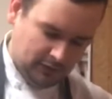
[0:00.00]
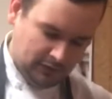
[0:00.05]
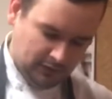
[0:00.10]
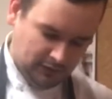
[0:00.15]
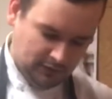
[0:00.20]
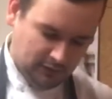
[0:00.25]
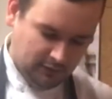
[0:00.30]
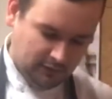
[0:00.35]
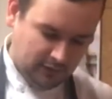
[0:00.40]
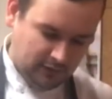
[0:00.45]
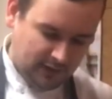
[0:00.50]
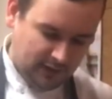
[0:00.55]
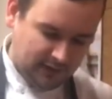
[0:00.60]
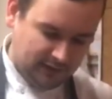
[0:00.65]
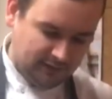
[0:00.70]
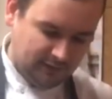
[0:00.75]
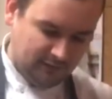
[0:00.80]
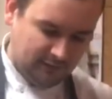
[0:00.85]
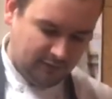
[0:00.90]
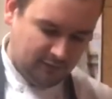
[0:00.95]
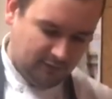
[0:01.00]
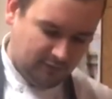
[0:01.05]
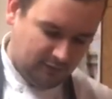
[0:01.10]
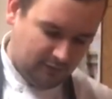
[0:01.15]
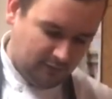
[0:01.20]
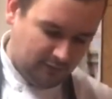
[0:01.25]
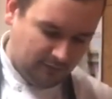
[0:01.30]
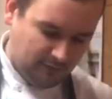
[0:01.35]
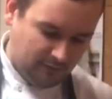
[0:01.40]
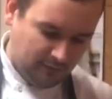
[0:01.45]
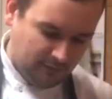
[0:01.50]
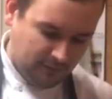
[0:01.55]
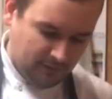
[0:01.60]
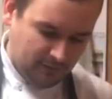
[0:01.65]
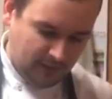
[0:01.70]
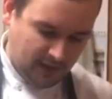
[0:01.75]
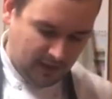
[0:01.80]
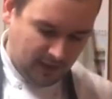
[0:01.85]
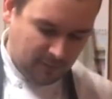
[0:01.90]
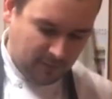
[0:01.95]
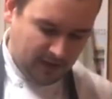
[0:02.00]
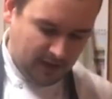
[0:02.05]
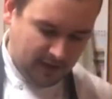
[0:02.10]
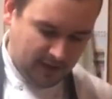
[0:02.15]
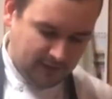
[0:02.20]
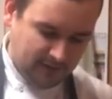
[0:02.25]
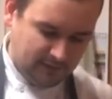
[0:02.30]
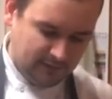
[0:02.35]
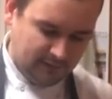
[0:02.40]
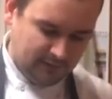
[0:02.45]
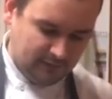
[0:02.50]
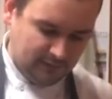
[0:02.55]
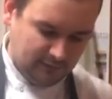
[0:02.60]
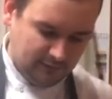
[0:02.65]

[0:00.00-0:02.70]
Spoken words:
Got a nice thick paste